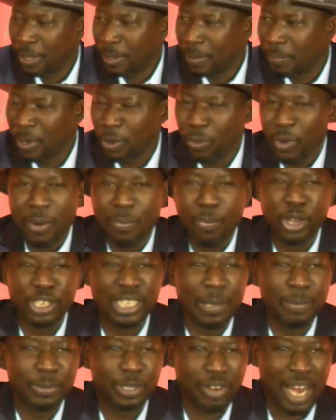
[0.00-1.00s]
But when
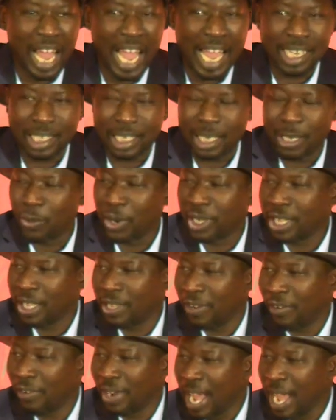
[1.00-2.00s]
Muslims write, whether
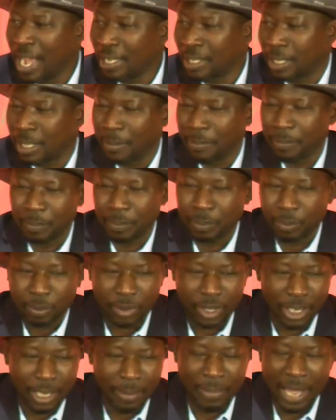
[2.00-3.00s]
they write
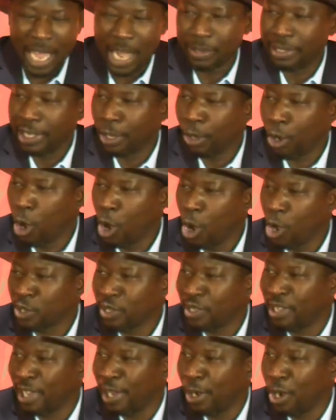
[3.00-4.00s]
about their horse
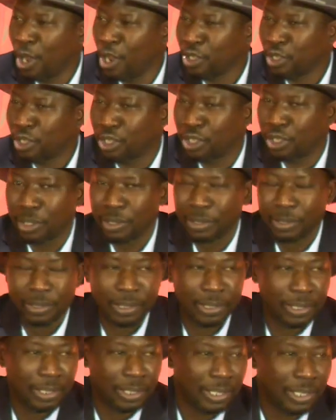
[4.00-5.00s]
they lost,
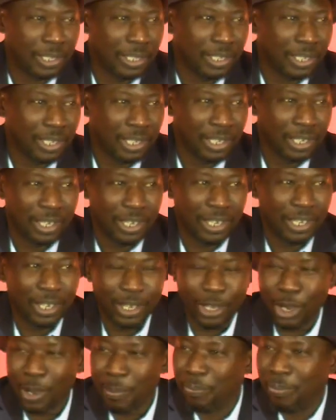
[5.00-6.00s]

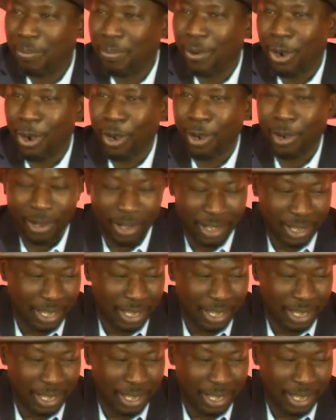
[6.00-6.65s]
or